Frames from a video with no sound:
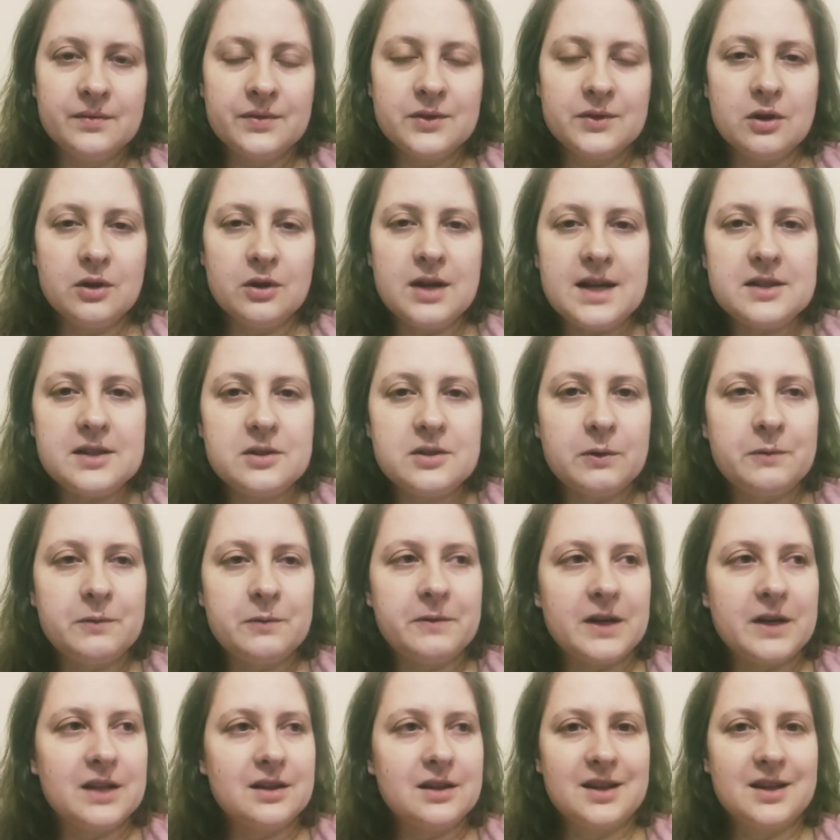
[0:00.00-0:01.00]
Don't ask what
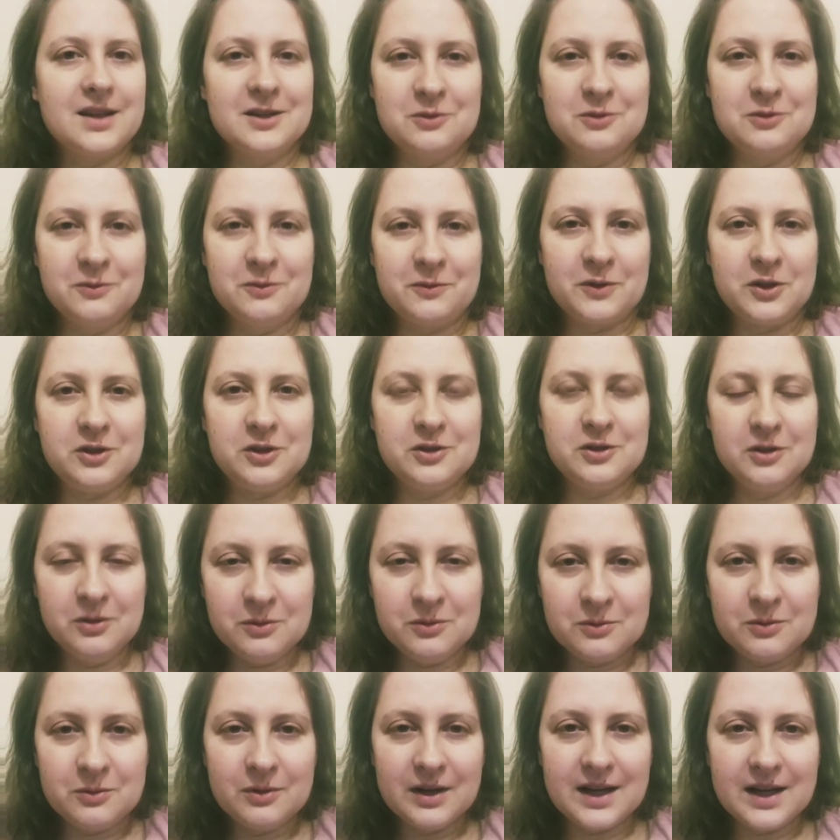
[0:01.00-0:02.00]
Father can do for
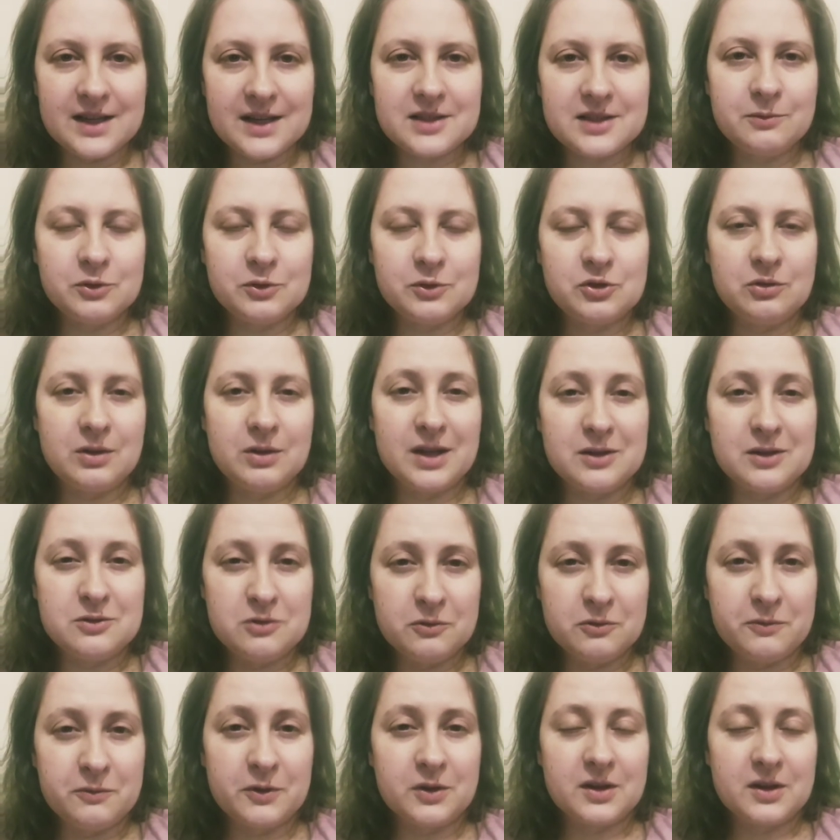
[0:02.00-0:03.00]
you, ask what you can
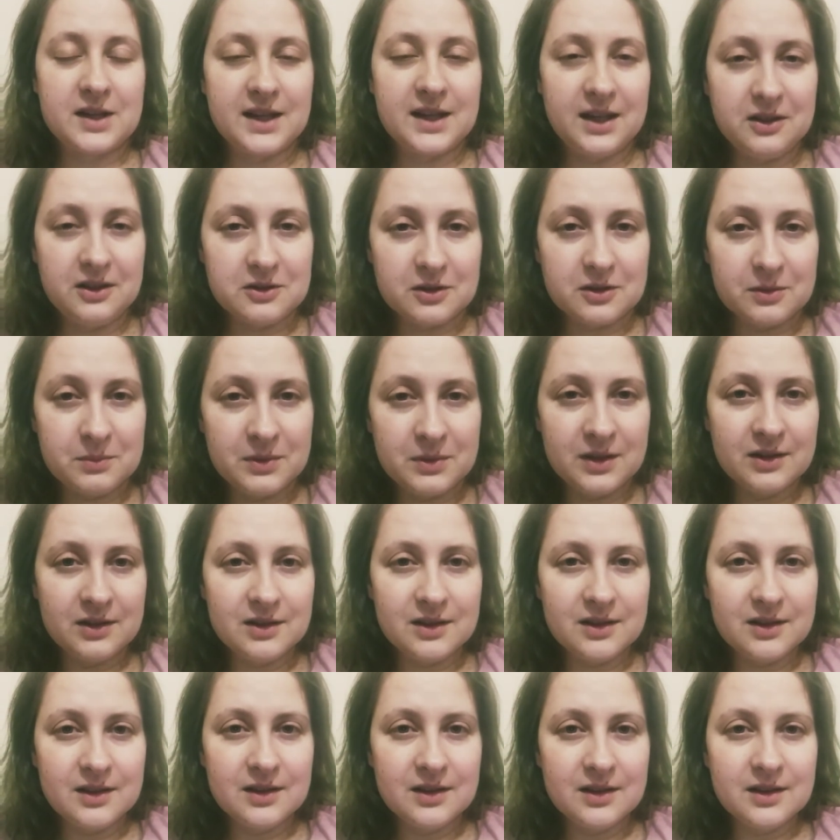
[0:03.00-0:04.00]
do for the kingdom,
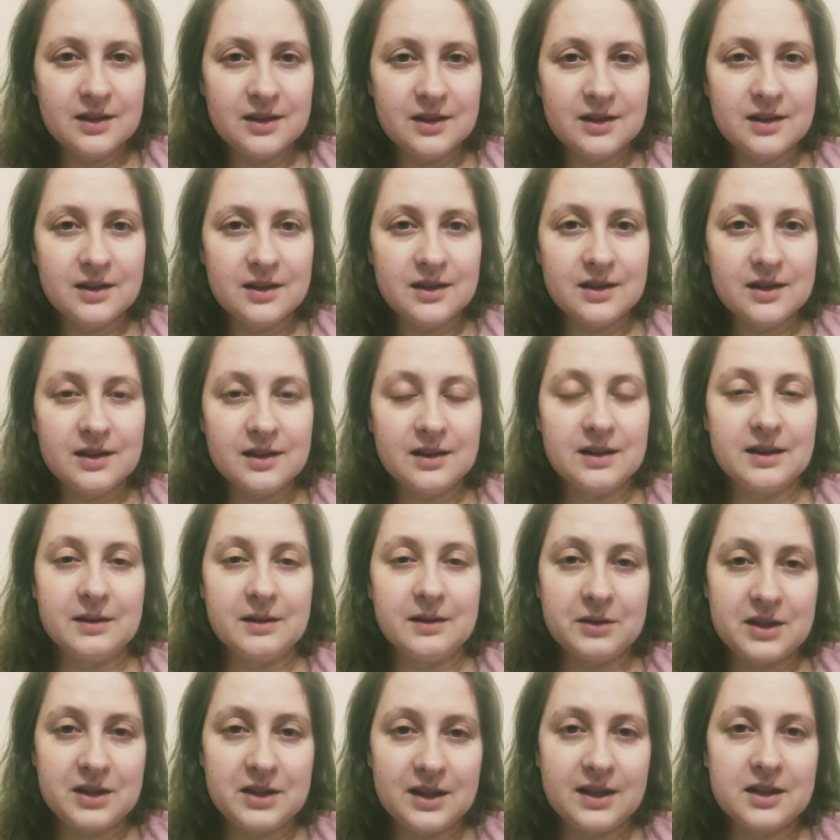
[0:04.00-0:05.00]
and
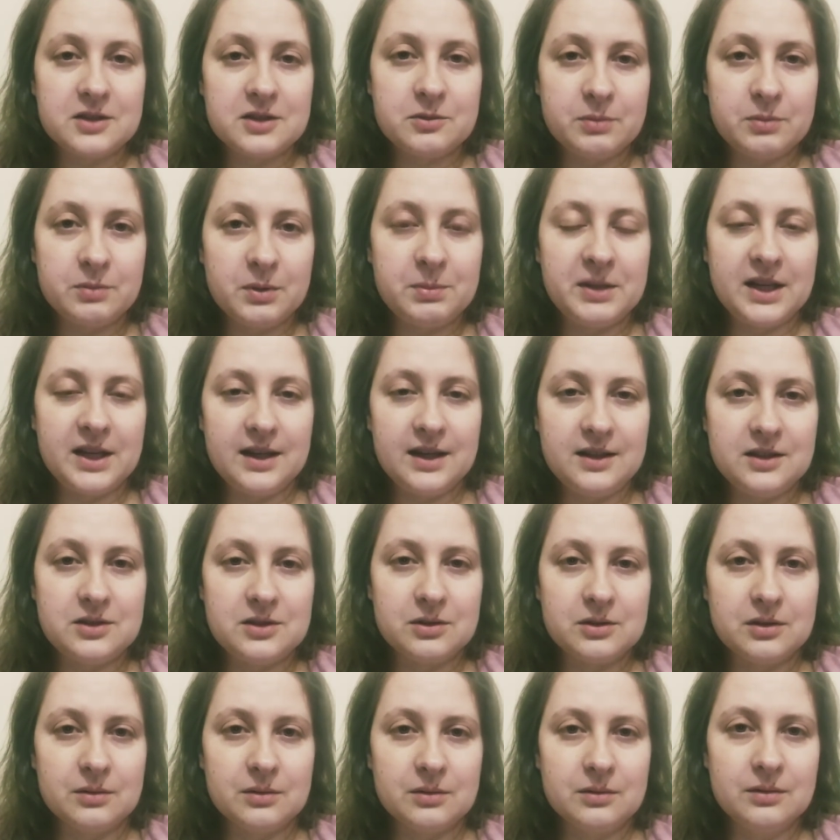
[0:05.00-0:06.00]
everything else will be added
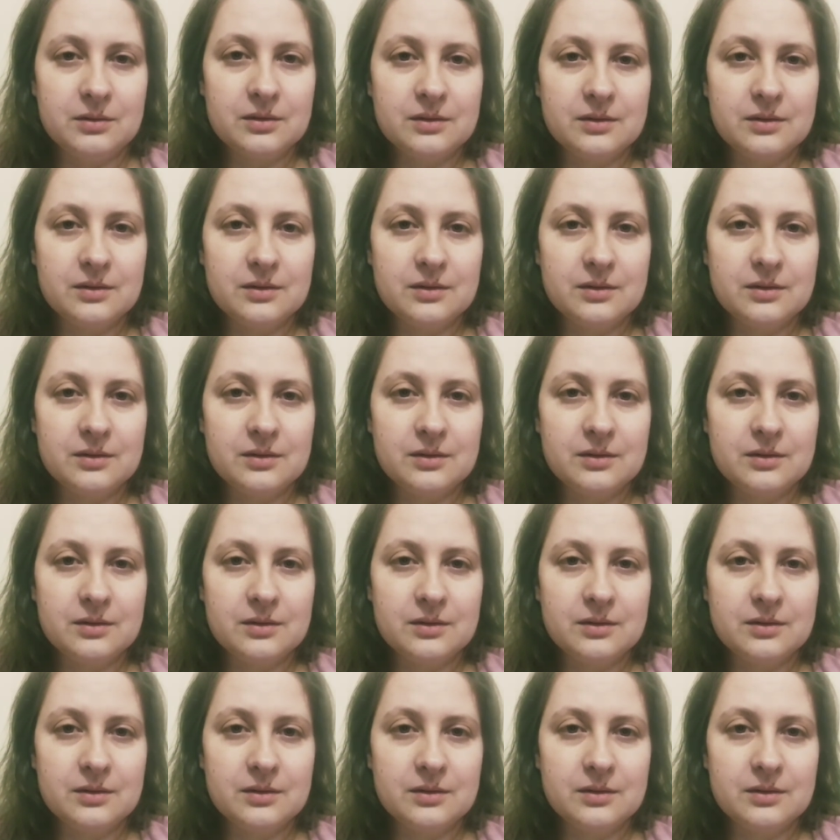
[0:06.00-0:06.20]
to you.